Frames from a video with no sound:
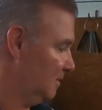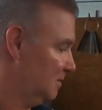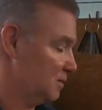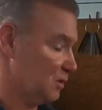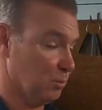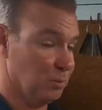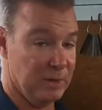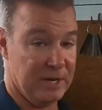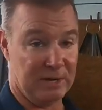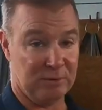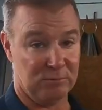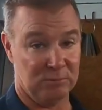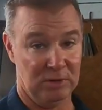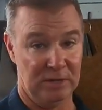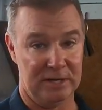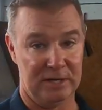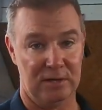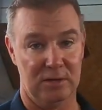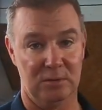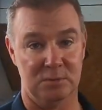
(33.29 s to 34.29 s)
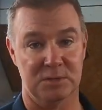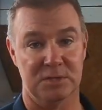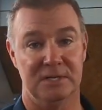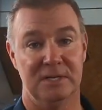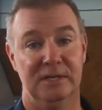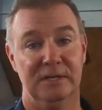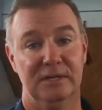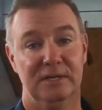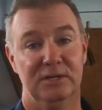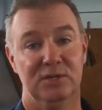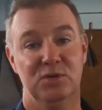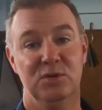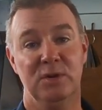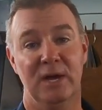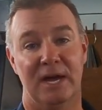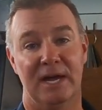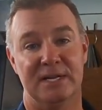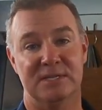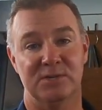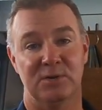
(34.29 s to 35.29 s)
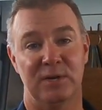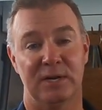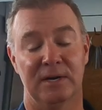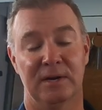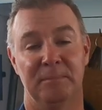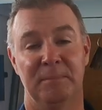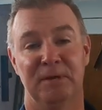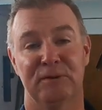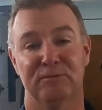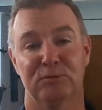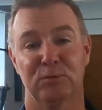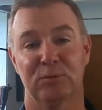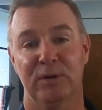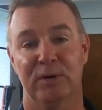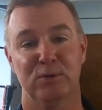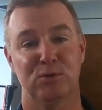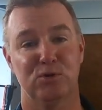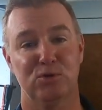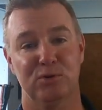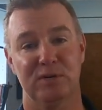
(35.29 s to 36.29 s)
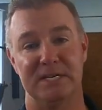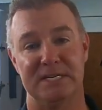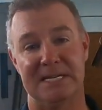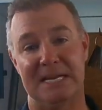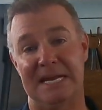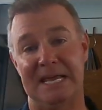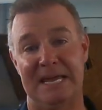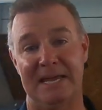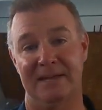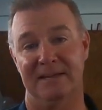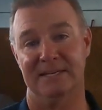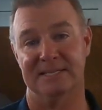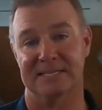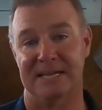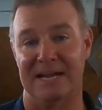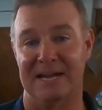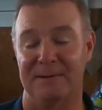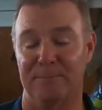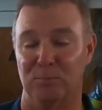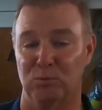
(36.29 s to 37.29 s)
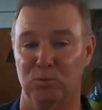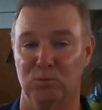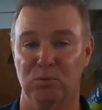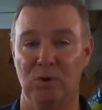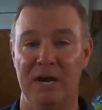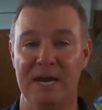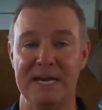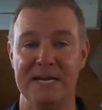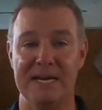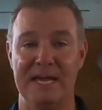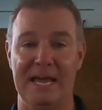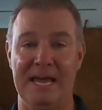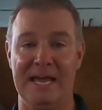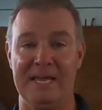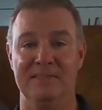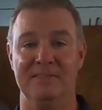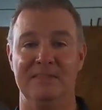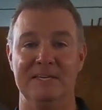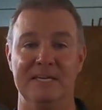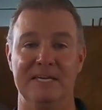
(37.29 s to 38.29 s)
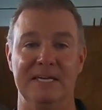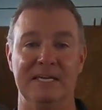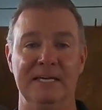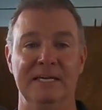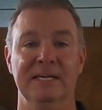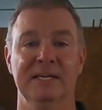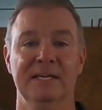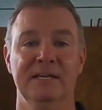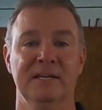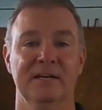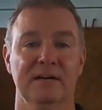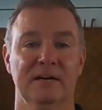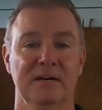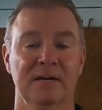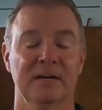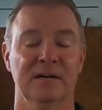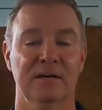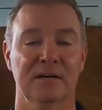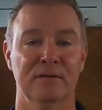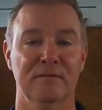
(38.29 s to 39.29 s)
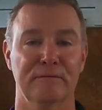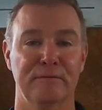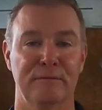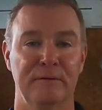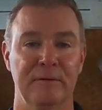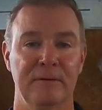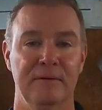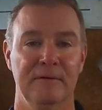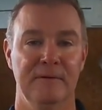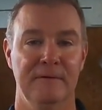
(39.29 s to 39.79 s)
So we're getting really close. You guys are getting a bit of a rare treat today because I am right at the end of